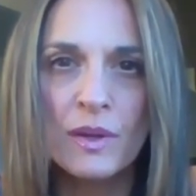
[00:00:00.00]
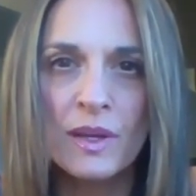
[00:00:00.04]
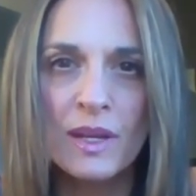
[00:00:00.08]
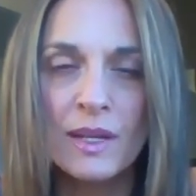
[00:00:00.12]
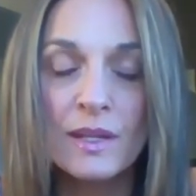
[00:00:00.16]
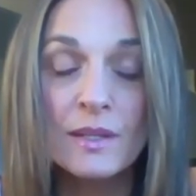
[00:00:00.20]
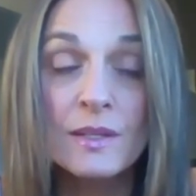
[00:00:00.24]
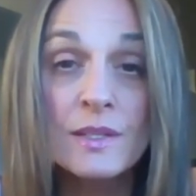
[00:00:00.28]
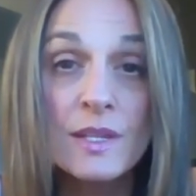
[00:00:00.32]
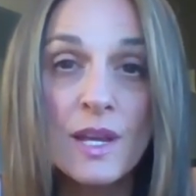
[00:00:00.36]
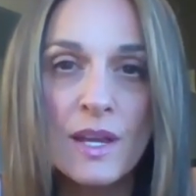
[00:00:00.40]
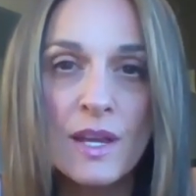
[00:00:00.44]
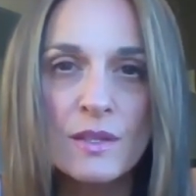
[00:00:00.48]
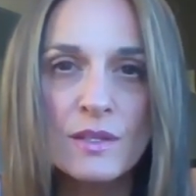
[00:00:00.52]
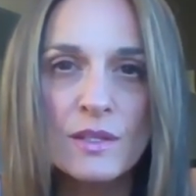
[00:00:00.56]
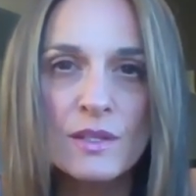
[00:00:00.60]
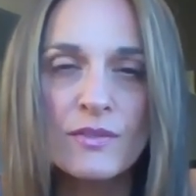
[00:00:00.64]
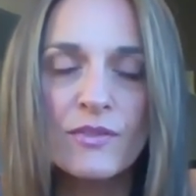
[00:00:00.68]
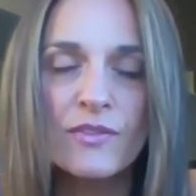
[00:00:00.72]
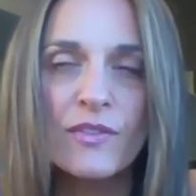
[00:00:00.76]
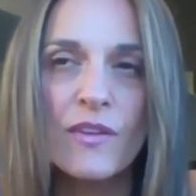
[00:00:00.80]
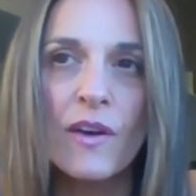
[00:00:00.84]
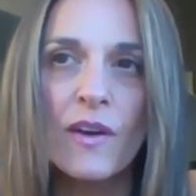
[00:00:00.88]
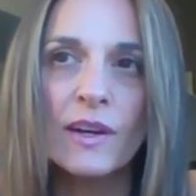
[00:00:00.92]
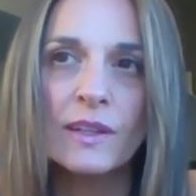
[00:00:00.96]

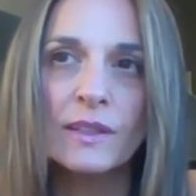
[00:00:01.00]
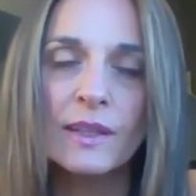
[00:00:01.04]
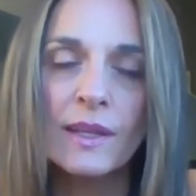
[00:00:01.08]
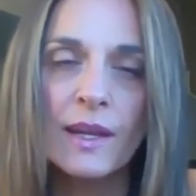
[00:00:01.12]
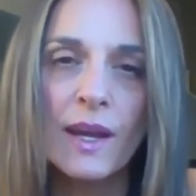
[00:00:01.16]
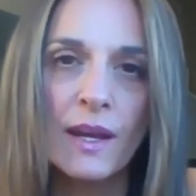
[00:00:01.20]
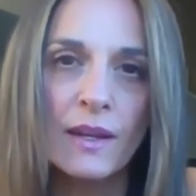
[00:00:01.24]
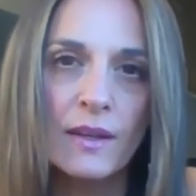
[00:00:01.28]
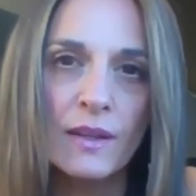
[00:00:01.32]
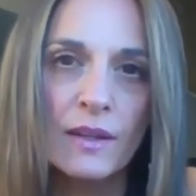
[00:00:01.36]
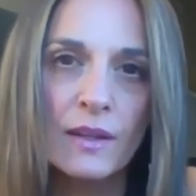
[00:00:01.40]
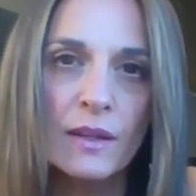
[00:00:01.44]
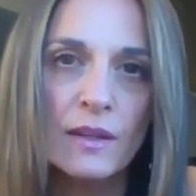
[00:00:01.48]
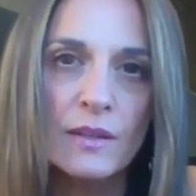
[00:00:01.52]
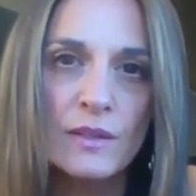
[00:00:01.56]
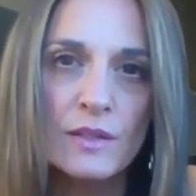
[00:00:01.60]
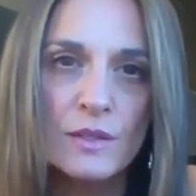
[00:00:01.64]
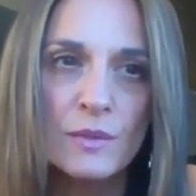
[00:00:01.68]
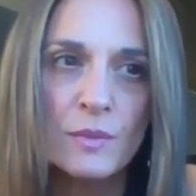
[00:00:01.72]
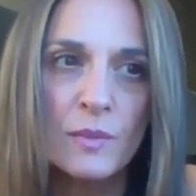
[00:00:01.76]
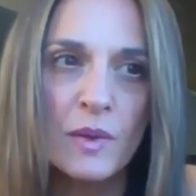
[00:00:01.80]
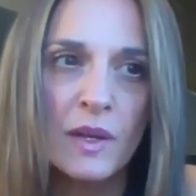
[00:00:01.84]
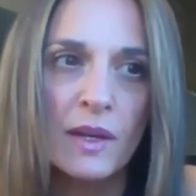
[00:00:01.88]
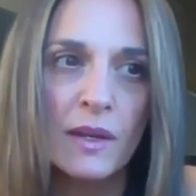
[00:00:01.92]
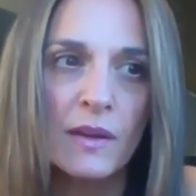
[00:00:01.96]
intensified
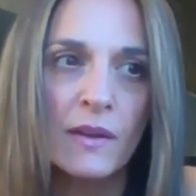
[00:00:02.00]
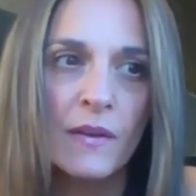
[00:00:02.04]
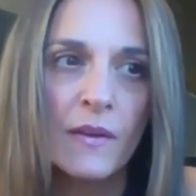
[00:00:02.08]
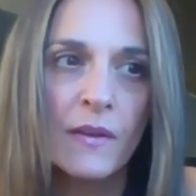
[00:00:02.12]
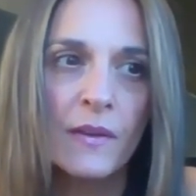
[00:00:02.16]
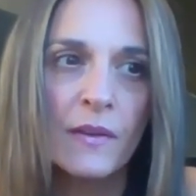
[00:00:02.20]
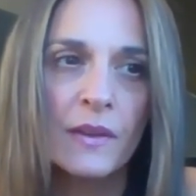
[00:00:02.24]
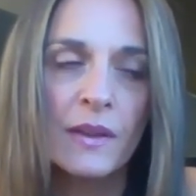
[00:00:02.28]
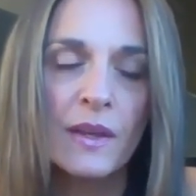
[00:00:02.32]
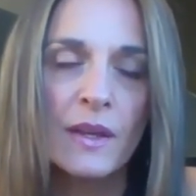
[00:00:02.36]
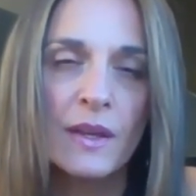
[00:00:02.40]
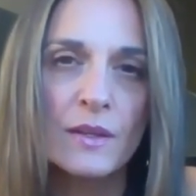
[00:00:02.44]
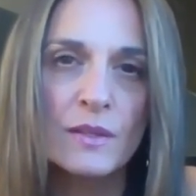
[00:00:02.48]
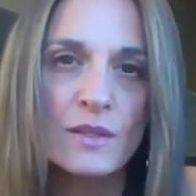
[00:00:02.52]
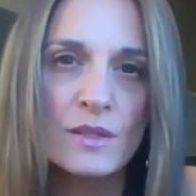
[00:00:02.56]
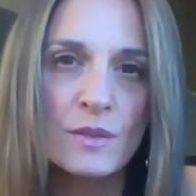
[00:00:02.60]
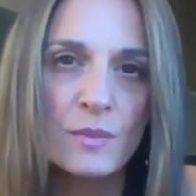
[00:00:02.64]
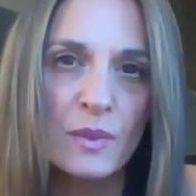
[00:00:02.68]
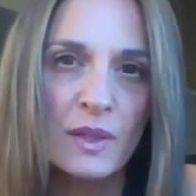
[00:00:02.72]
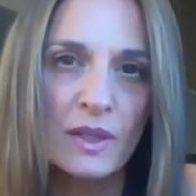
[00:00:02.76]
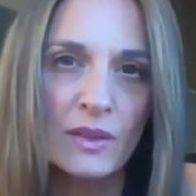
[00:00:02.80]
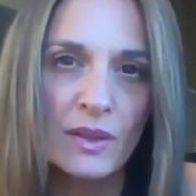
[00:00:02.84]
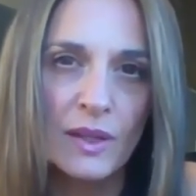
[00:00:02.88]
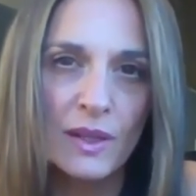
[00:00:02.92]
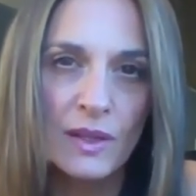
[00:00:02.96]
cataclysmic
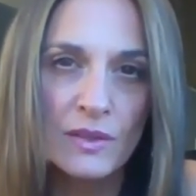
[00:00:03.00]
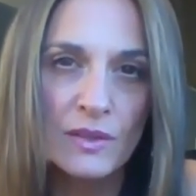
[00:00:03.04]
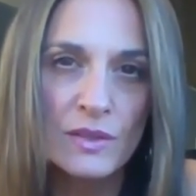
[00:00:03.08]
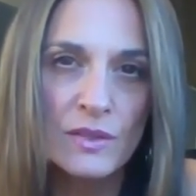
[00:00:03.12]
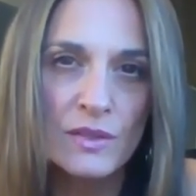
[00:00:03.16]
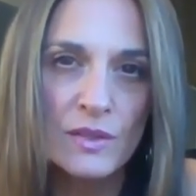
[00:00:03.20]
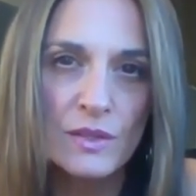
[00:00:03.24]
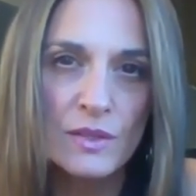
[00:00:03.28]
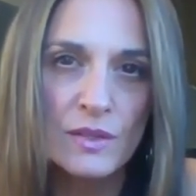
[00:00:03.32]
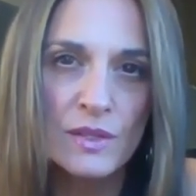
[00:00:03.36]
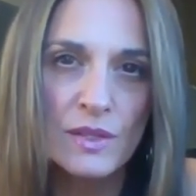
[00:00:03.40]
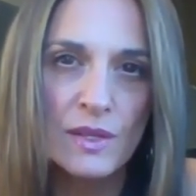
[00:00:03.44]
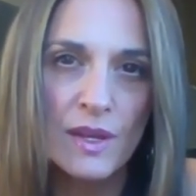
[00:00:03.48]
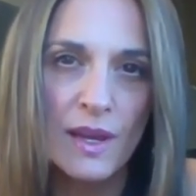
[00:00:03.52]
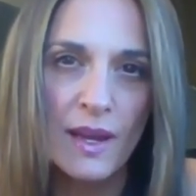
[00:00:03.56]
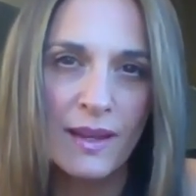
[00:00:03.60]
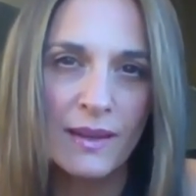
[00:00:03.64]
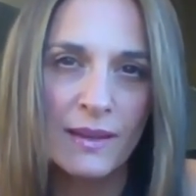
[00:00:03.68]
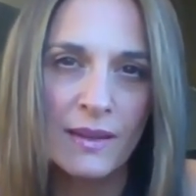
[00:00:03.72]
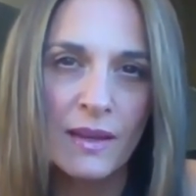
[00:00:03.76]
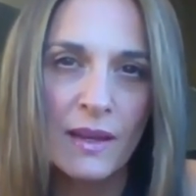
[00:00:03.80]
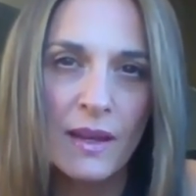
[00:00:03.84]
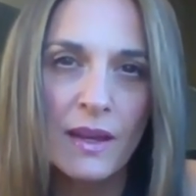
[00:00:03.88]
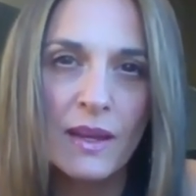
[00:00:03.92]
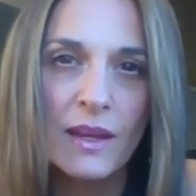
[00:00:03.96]
experiences
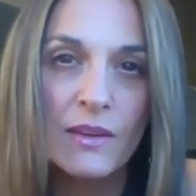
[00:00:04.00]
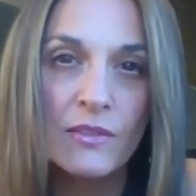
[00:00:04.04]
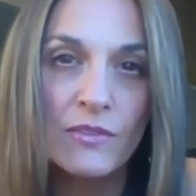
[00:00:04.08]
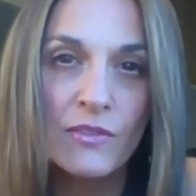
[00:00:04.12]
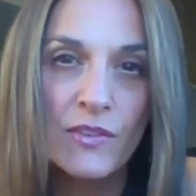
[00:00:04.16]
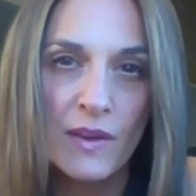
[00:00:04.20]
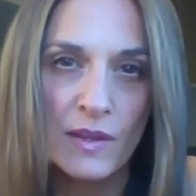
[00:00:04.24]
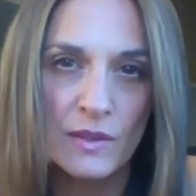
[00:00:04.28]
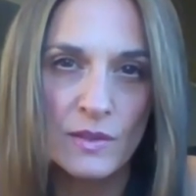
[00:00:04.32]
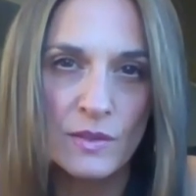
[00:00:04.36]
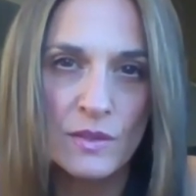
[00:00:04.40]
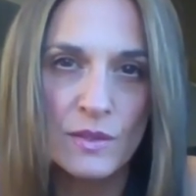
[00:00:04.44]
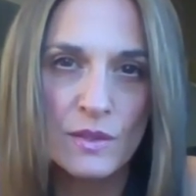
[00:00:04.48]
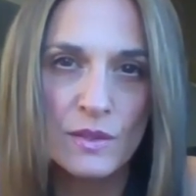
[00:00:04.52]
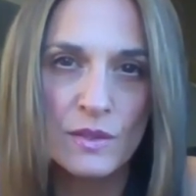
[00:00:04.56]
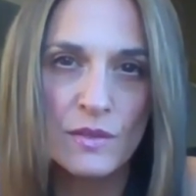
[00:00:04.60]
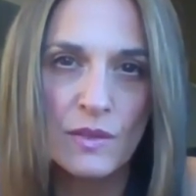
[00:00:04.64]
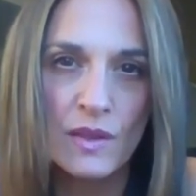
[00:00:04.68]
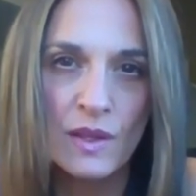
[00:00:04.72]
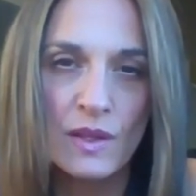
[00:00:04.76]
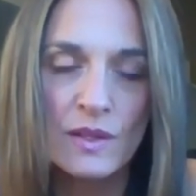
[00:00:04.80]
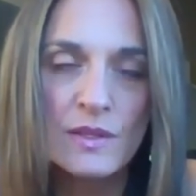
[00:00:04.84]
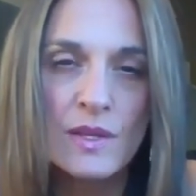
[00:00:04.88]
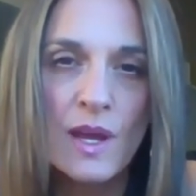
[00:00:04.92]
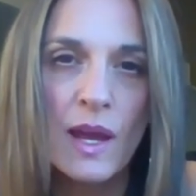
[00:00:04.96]
and events
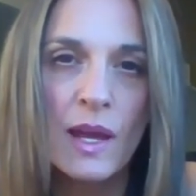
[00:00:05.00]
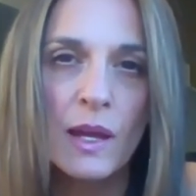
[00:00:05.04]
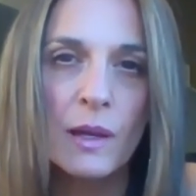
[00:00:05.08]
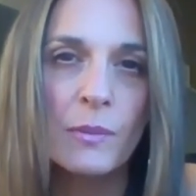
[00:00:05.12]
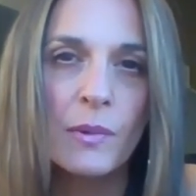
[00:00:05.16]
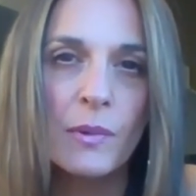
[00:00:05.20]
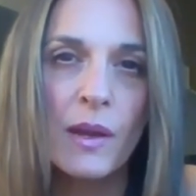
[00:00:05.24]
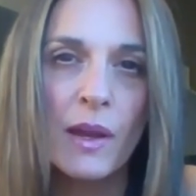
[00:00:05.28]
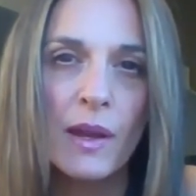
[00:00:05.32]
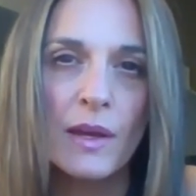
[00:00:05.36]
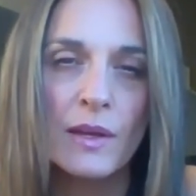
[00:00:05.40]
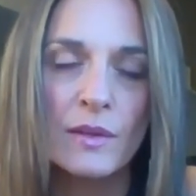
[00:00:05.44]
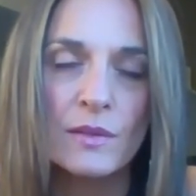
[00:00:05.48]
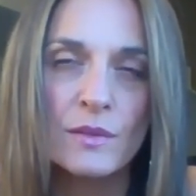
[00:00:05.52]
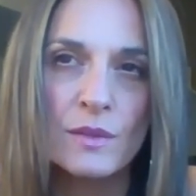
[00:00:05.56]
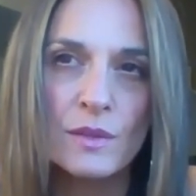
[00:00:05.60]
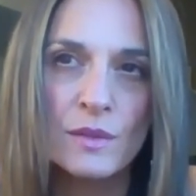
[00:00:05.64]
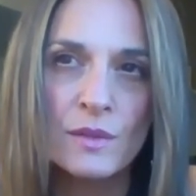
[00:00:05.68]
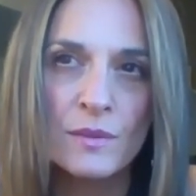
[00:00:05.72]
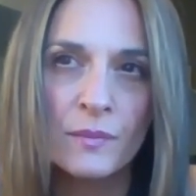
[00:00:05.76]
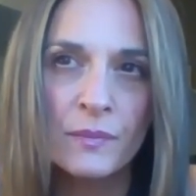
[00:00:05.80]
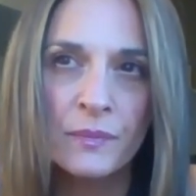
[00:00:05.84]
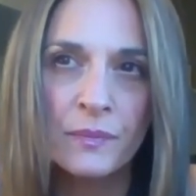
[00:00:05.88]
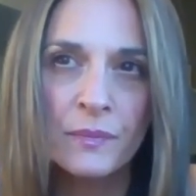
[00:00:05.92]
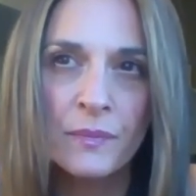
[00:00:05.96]
that take
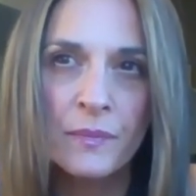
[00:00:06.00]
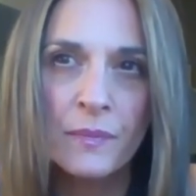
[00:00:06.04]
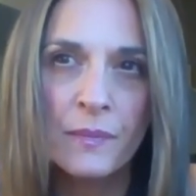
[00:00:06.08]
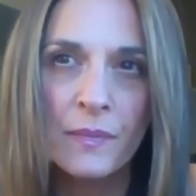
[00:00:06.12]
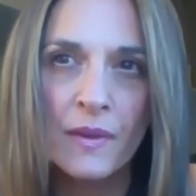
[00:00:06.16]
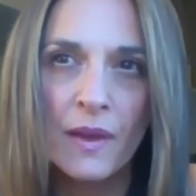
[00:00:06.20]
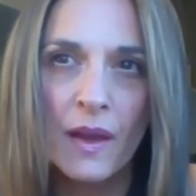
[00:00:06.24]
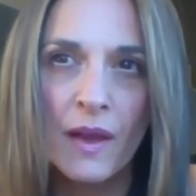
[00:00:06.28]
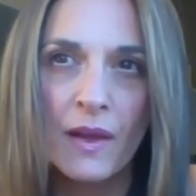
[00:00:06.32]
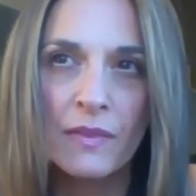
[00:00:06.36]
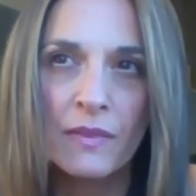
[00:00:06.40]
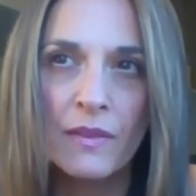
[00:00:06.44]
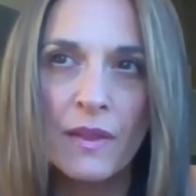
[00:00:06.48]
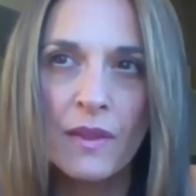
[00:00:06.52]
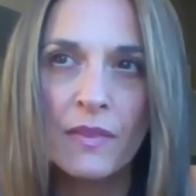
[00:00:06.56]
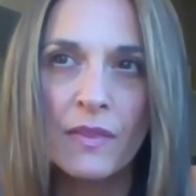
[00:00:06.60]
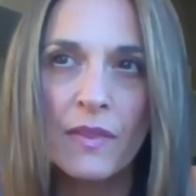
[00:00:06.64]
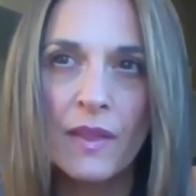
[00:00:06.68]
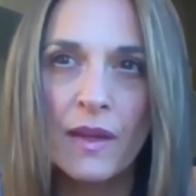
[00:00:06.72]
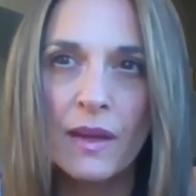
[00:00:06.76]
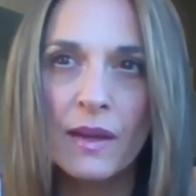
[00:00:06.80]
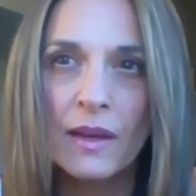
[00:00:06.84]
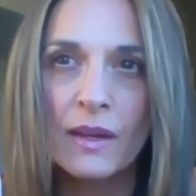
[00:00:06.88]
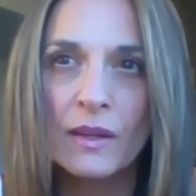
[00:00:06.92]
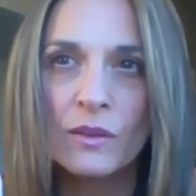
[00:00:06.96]
place. And then
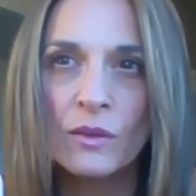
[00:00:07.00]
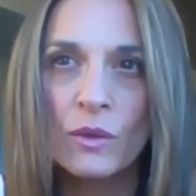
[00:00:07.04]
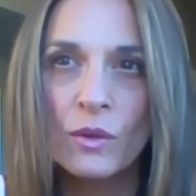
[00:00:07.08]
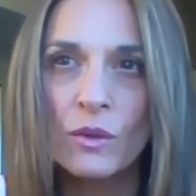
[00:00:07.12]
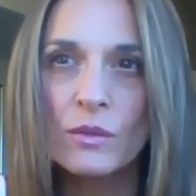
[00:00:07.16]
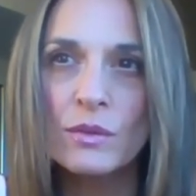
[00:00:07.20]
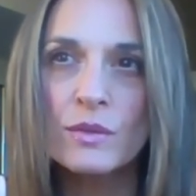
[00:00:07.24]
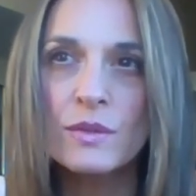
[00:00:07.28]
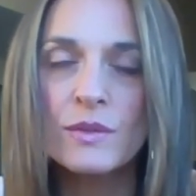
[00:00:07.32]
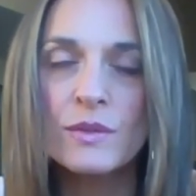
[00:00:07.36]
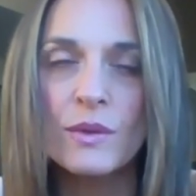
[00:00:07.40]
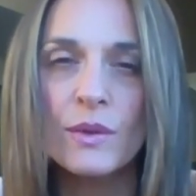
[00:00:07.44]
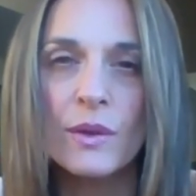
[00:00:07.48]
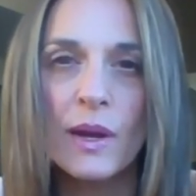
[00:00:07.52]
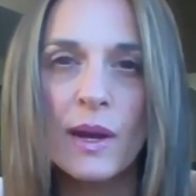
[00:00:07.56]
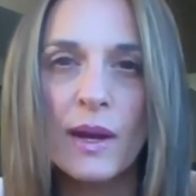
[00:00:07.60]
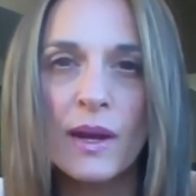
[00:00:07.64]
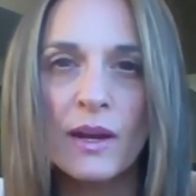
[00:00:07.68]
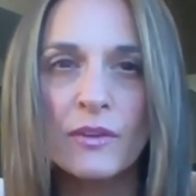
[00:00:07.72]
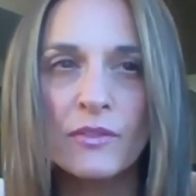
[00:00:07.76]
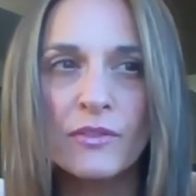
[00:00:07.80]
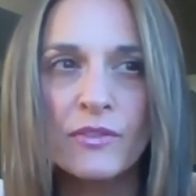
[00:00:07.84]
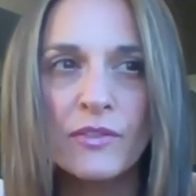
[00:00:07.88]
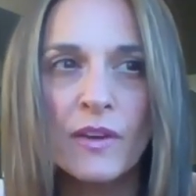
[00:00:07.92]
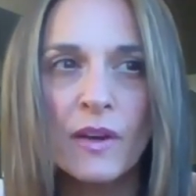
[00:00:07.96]
they can also
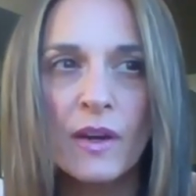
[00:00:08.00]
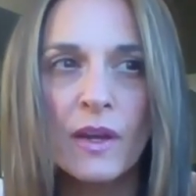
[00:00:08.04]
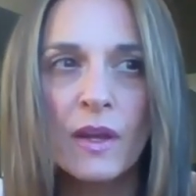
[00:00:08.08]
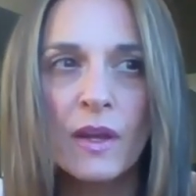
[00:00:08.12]
have